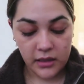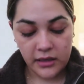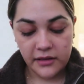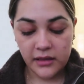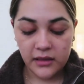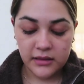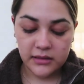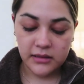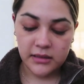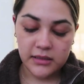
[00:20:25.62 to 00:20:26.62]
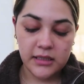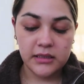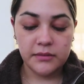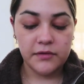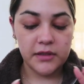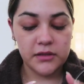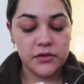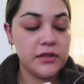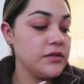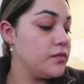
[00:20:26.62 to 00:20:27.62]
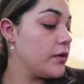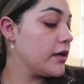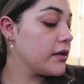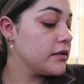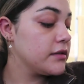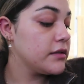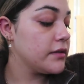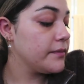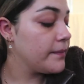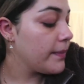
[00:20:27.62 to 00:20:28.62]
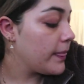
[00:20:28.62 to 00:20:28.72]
and I think Gus is gonna take some of these to his work, so